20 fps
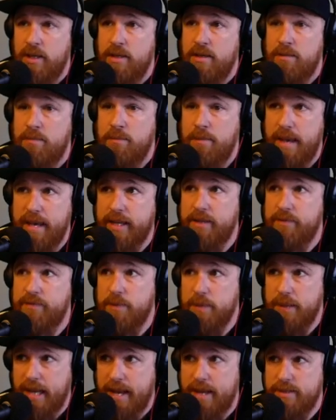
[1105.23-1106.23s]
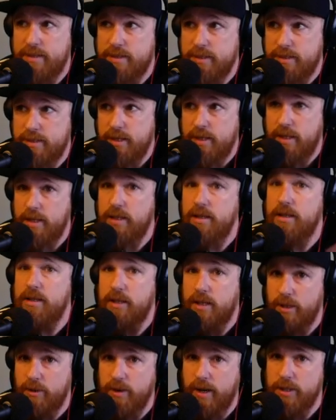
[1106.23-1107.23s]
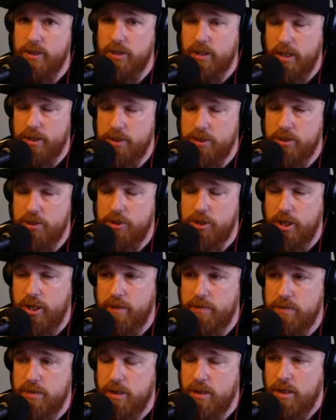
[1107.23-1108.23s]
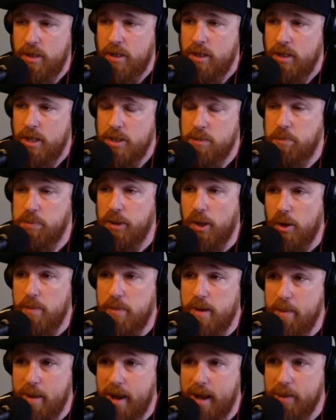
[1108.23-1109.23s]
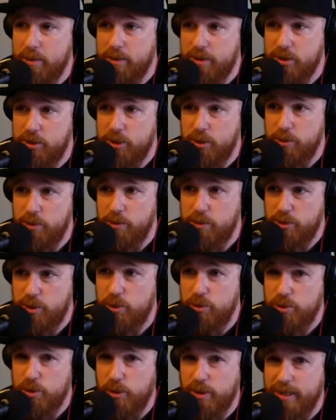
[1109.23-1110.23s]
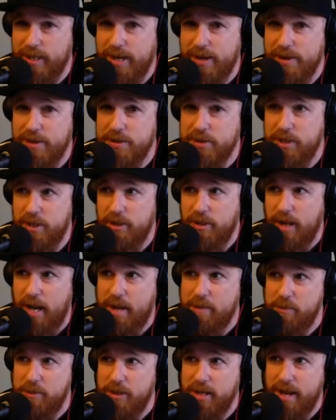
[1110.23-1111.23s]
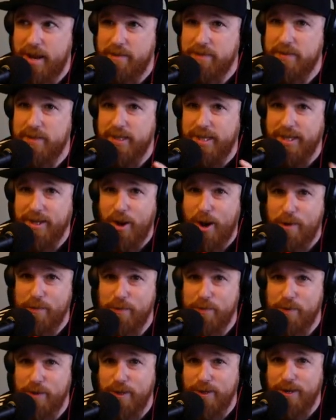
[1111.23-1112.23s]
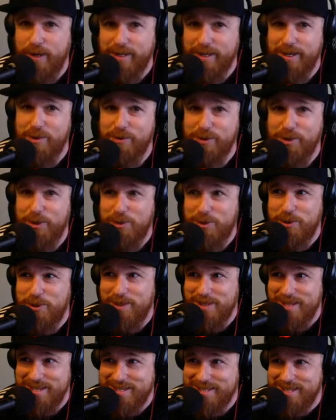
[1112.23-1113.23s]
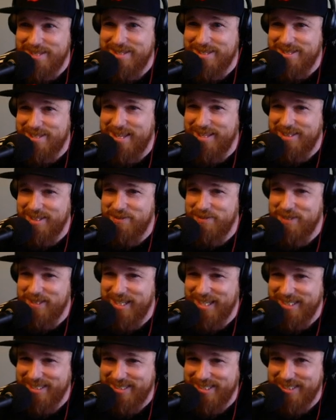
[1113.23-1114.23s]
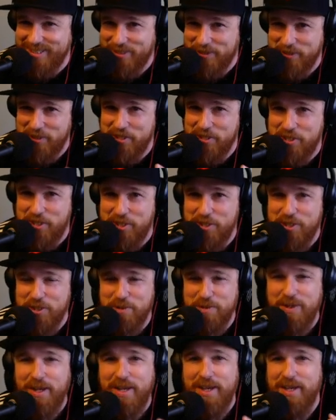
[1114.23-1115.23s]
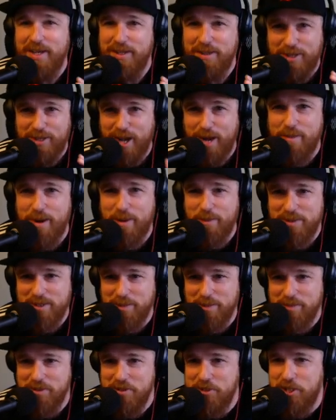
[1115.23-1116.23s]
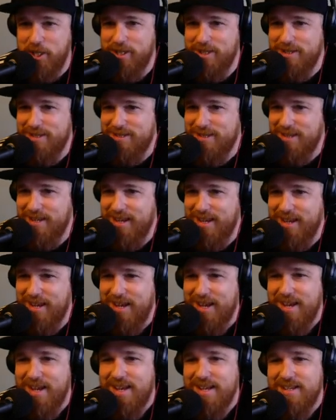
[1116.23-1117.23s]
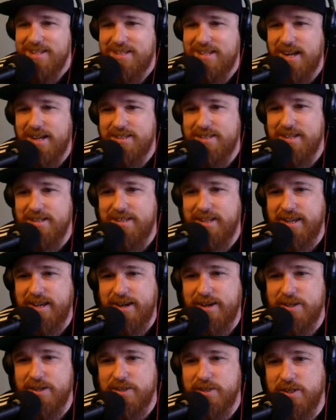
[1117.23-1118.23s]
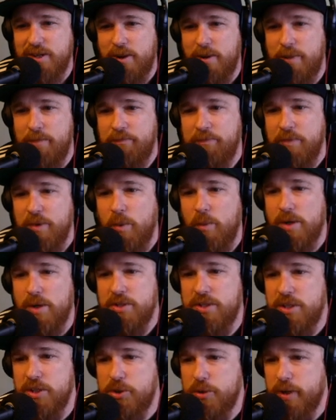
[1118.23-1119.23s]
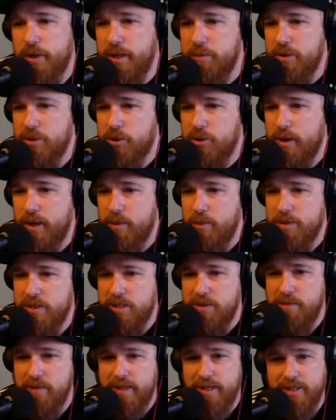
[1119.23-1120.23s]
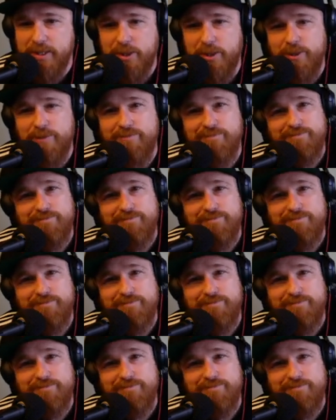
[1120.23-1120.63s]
Megan from Kansas City, congratulations Chiefs, is blowing my mind with the two-story carousel. I'm going to have to get off of here and go Google, is this a thing that really exists, or did she just come up with something genius today? Scott says the carousel was the dream, the train was the vehicle.